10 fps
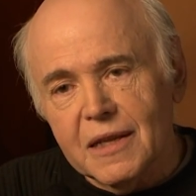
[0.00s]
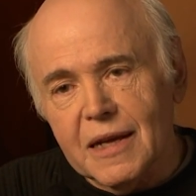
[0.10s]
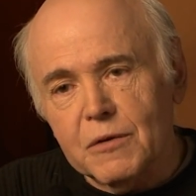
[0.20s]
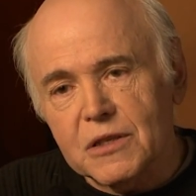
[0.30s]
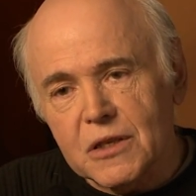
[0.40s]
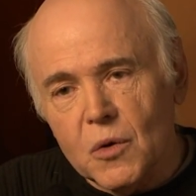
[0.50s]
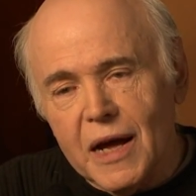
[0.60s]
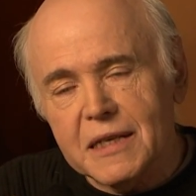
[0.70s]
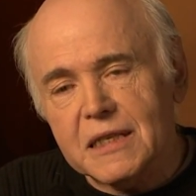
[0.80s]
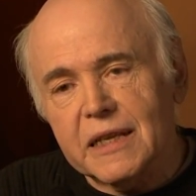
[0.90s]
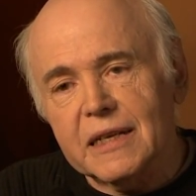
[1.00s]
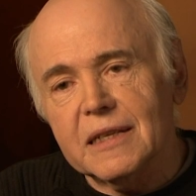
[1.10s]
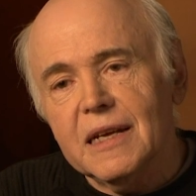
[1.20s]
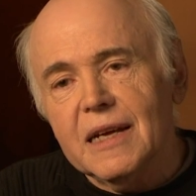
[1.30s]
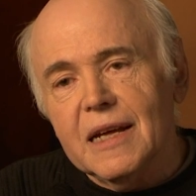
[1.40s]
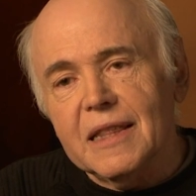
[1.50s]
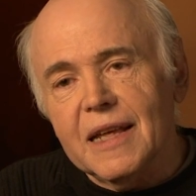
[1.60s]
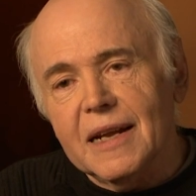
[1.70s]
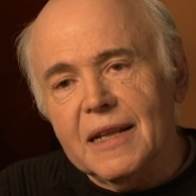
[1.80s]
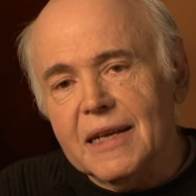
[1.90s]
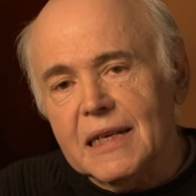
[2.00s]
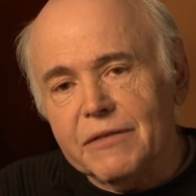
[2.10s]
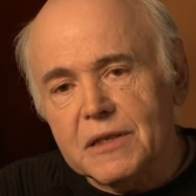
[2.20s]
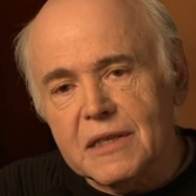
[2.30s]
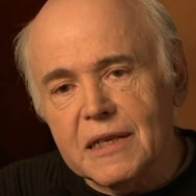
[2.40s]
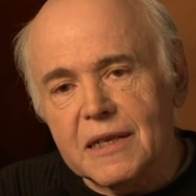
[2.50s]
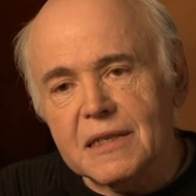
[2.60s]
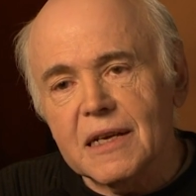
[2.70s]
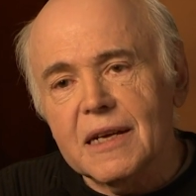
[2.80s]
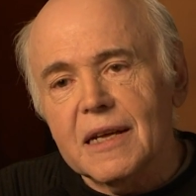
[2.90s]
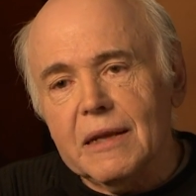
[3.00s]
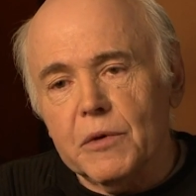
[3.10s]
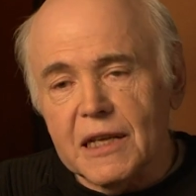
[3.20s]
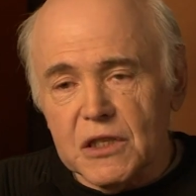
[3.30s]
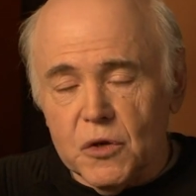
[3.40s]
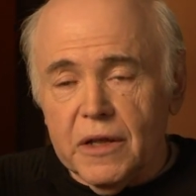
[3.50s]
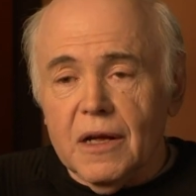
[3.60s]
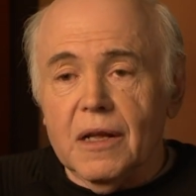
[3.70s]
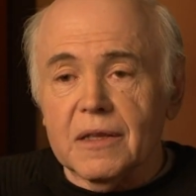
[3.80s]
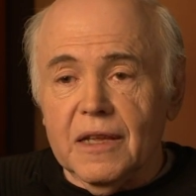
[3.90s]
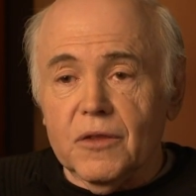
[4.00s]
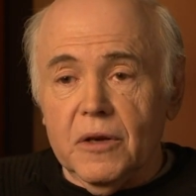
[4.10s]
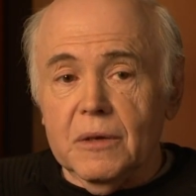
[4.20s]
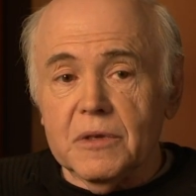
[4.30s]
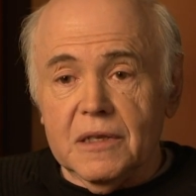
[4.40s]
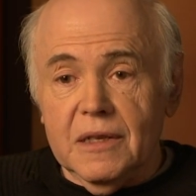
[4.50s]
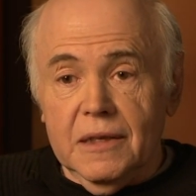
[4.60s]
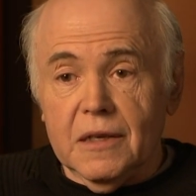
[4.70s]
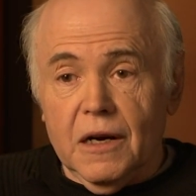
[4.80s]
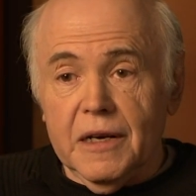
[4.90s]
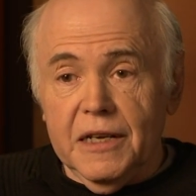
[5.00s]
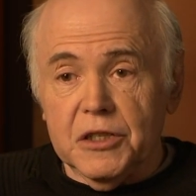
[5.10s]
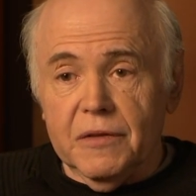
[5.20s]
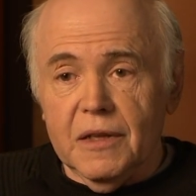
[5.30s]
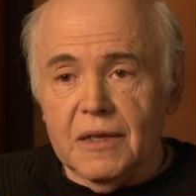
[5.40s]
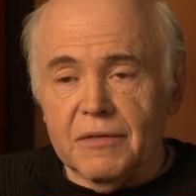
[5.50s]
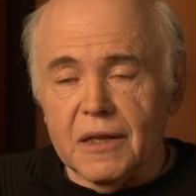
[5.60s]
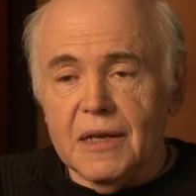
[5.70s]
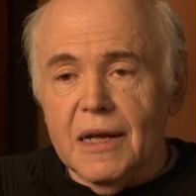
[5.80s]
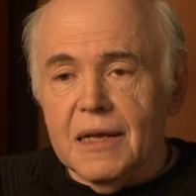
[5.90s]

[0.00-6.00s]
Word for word: They were so isolated that, and they never seen this, that when they saw the Hulk, they thought he was an incarnation of the devil.